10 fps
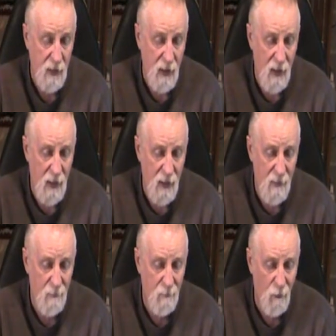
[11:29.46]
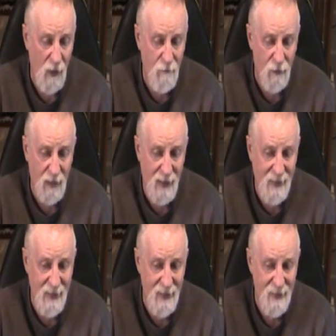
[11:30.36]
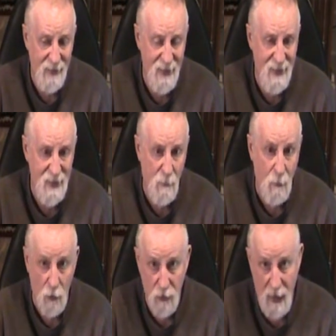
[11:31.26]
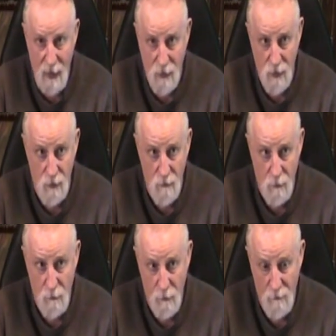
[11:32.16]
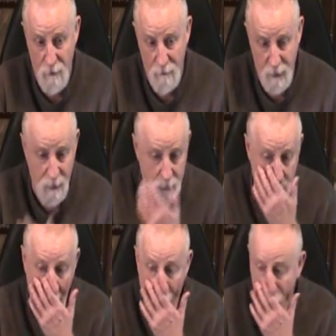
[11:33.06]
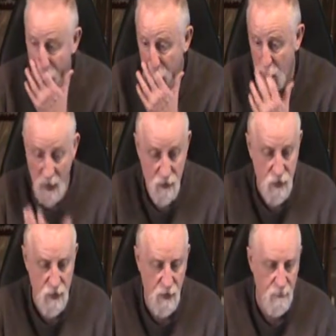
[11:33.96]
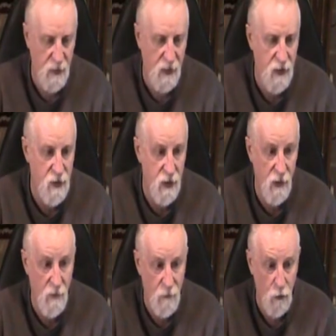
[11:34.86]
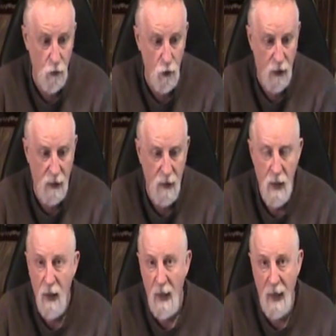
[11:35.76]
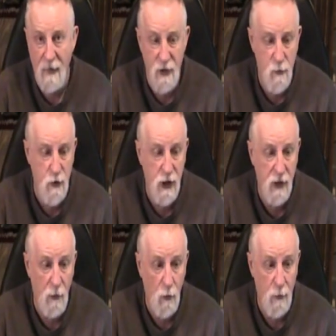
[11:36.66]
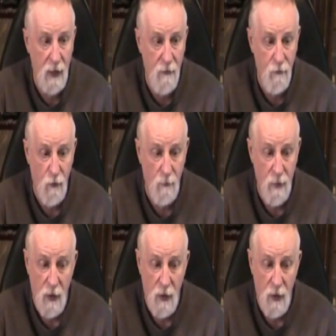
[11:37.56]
rifle like this unless it's a bolt action over 450. So it's just something to consider if you're looking at this particular platform.